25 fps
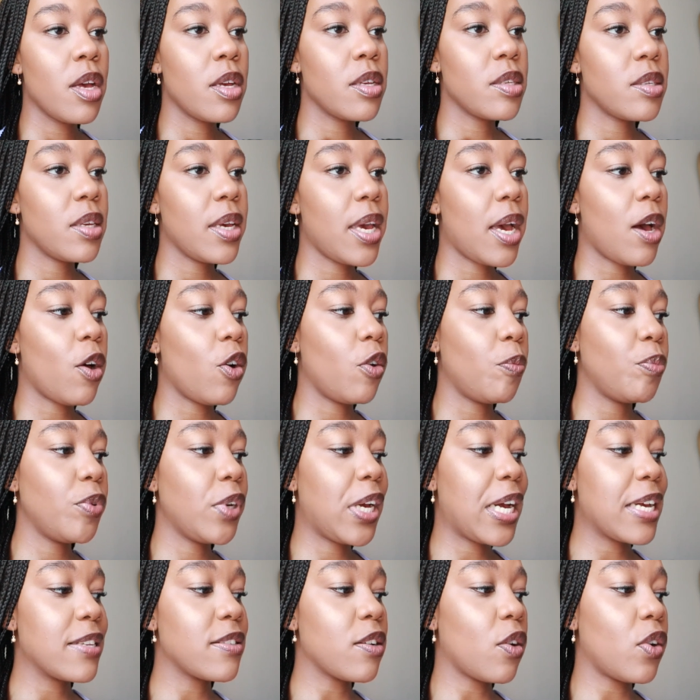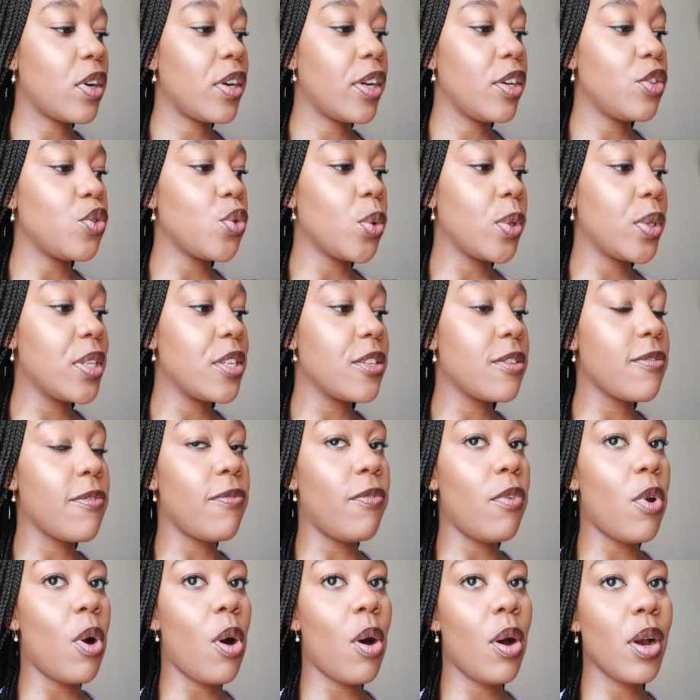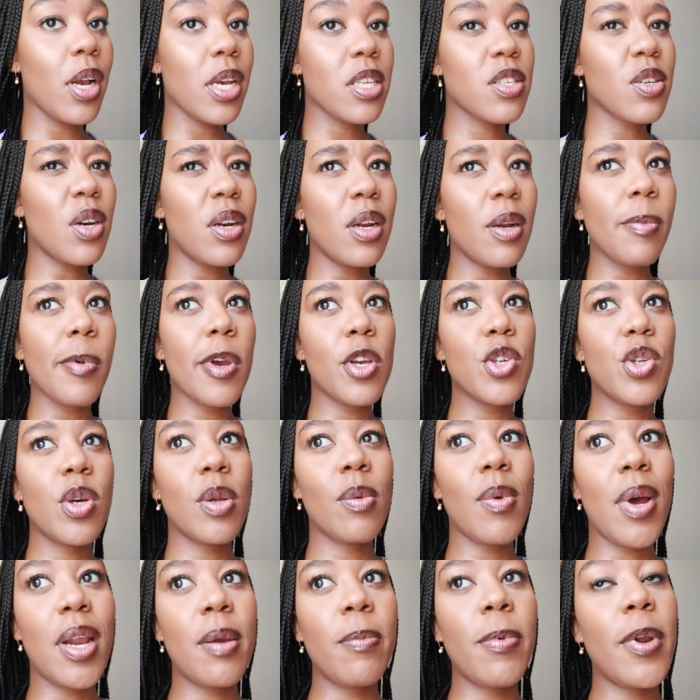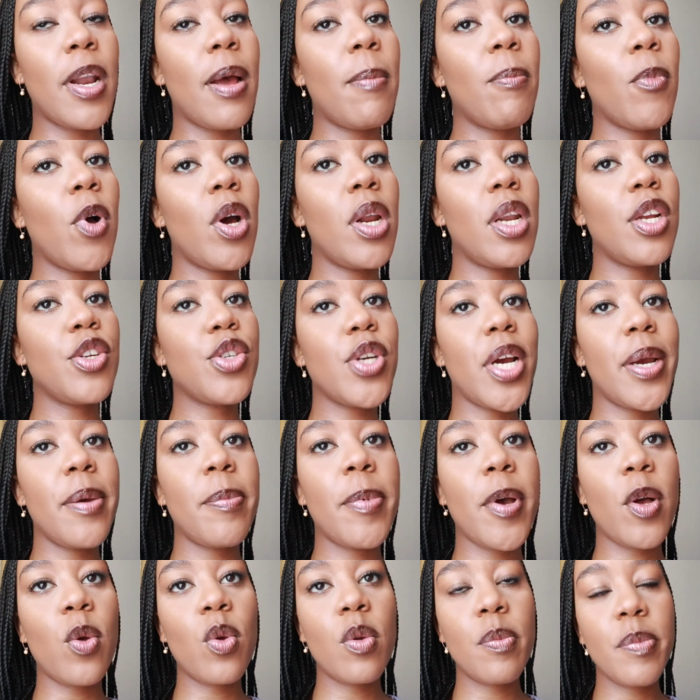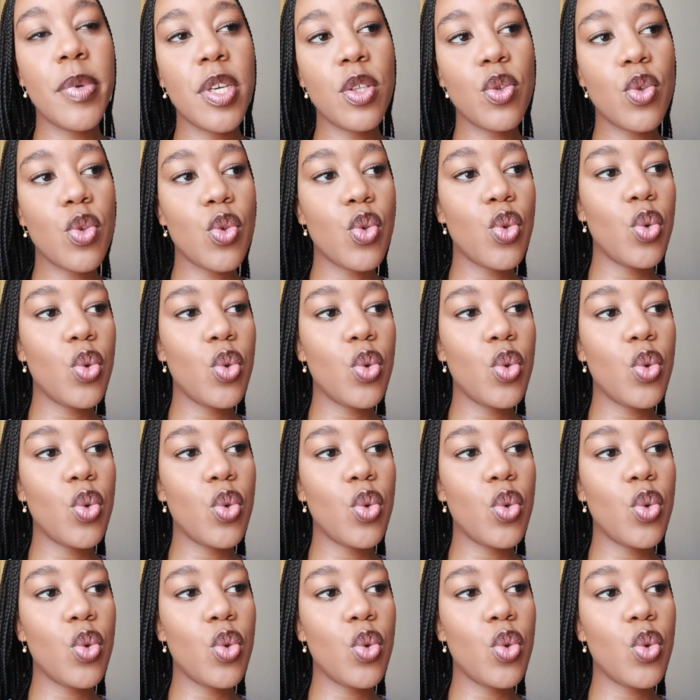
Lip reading: So yeah, I hope you guys are gonna enjoy this vlog. It's gonna be a short one, but I'm gonna try by all means